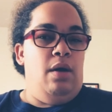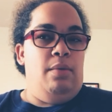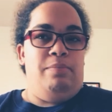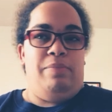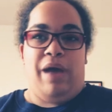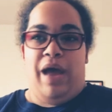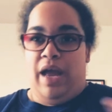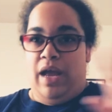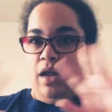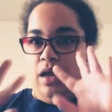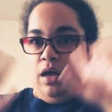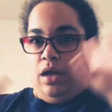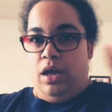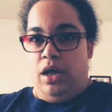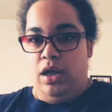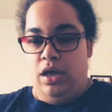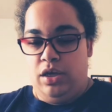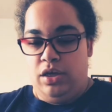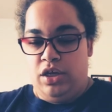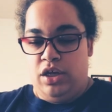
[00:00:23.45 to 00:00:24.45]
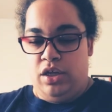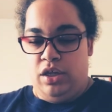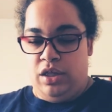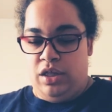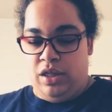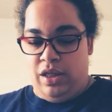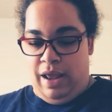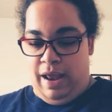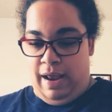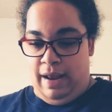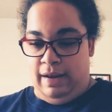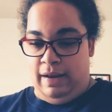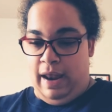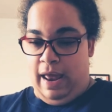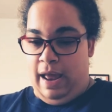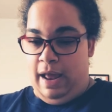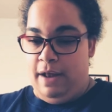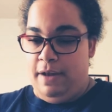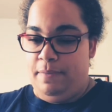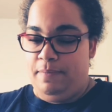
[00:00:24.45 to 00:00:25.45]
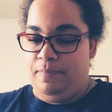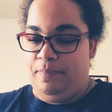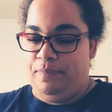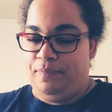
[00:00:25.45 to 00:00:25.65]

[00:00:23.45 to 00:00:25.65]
But just saying that.